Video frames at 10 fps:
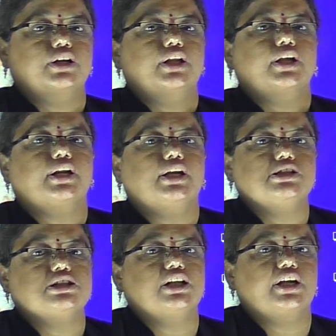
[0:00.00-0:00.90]
in
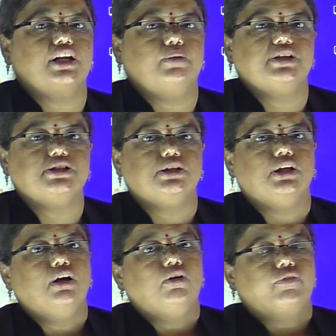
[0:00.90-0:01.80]
Agricultural Economics
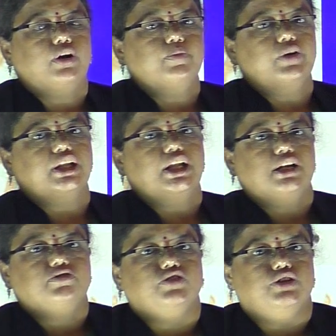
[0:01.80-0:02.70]
from
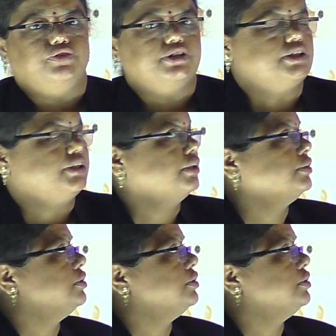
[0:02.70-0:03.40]
Vignan University.